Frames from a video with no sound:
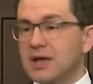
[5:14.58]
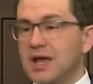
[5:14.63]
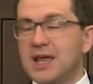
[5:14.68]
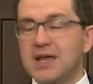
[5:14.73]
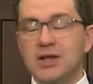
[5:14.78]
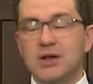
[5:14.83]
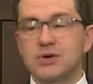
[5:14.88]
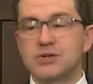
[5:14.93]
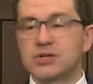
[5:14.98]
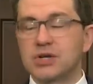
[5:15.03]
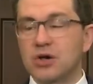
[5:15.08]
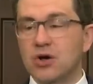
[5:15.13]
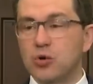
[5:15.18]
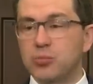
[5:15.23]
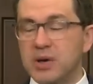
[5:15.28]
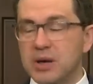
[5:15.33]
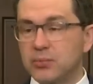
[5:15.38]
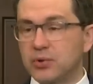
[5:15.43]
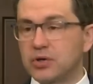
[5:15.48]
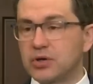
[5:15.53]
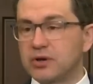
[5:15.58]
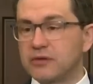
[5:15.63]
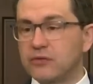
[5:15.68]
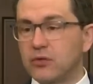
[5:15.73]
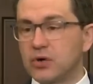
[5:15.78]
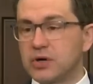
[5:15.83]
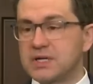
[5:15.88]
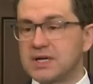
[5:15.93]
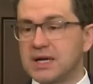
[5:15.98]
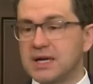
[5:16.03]
eight years ago, people could
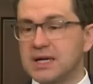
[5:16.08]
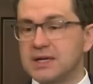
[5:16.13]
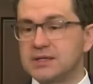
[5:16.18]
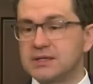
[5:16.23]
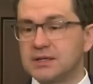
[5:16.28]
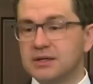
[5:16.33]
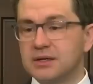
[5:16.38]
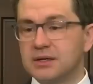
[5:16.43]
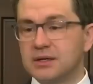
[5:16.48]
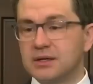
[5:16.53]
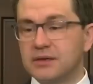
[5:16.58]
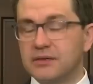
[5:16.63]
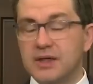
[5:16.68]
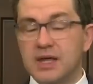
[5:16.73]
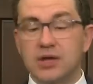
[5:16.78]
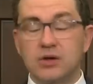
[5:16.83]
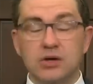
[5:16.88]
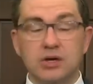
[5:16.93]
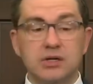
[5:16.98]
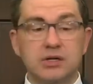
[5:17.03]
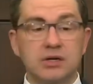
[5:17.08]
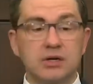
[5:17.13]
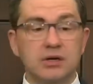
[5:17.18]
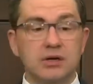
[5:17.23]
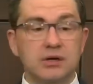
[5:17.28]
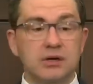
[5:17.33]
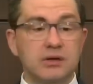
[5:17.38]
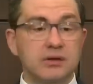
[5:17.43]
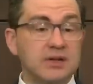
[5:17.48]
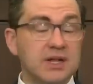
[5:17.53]
afford to eat. They could,
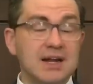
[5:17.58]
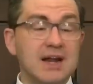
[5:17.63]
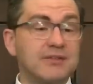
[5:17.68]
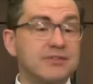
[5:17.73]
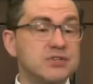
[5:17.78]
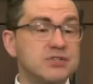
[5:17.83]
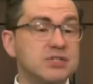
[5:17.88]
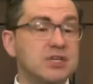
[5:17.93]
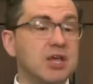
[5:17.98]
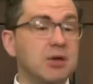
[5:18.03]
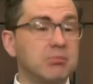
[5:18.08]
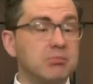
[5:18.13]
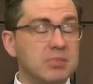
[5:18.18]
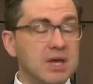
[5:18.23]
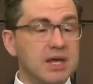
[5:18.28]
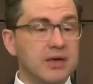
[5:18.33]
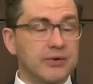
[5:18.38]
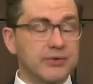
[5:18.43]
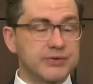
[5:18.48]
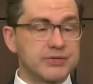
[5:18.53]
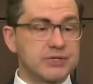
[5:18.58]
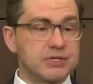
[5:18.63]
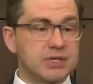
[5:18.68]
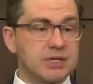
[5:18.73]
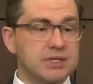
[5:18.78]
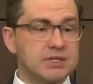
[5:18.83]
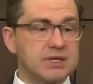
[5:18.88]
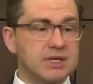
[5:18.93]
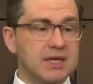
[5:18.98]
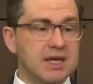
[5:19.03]
they didn't have to skip meals
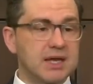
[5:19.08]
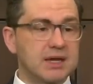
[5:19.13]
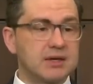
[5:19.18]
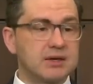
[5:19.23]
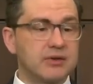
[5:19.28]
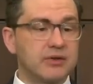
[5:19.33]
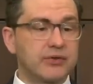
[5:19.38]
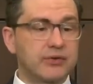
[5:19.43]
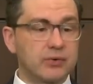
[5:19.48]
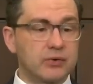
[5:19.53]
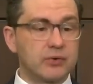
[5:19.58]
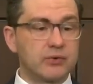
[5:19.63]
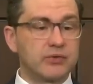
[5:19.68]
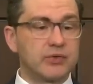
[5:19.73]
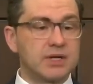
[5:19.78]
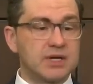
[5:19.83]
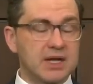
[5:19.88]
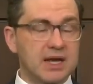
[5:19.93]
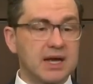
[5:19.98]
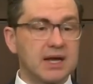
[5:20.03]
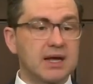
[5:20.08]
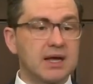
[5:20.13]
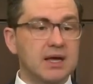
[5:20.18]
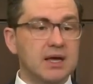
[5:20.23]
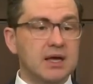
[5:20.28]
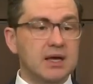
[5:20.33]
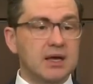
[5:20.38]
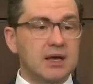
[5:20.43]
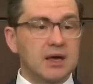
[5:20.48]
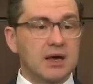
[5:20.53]
to get through the day
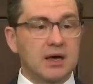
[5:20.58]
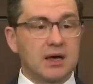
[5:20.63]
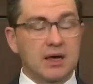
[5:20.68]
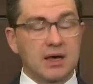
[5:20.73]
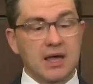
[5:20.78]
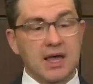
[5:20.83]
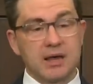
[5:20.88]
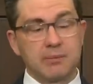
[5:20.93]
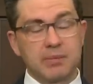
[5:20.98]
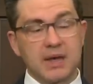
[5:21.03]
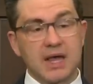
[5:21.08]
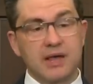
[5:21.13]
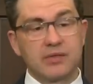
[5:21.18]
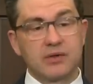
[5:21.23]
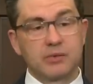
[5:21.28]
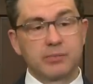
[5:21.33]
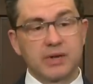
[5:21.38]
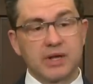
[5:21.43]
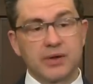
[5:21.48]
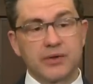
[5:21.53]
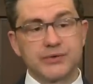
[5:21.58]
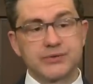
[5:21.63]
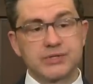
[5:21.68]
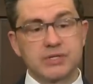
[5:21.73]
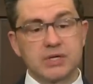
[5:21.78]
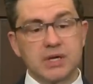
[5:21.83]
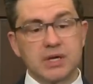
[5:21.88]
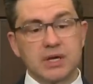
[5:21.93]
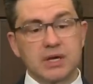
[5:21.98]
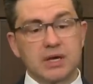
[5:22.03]
uh, and pay their
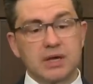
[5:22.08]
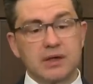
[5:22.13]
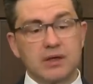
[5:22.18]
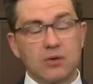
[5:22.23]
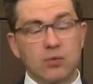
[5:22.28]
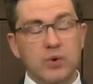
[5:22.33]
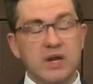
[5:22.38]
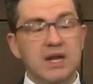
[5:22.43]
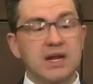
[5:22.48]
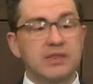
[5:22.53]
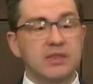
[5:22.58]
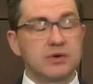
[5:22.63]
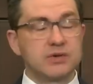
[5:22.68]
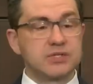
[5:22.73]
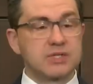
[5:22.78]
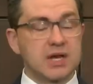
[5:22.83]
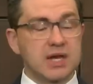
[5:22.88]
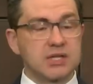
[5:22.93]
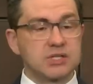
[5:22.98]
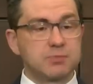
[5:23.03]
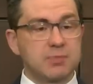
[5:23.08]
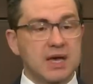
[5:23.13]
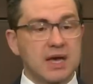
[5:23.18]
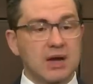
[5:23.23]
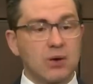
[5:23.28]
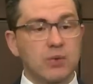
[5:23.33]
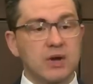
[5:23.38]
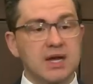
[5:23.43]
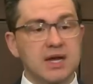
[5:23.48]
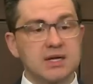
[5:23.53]
bills. Uh, we need those days
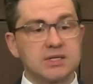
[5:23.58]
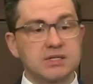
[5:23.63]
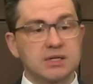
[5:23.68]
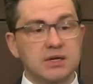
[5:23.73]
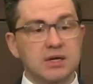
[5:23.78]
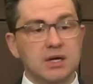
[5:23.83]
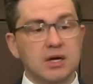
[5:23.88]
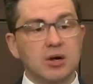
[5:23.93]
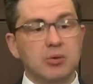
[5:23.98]
back. We need to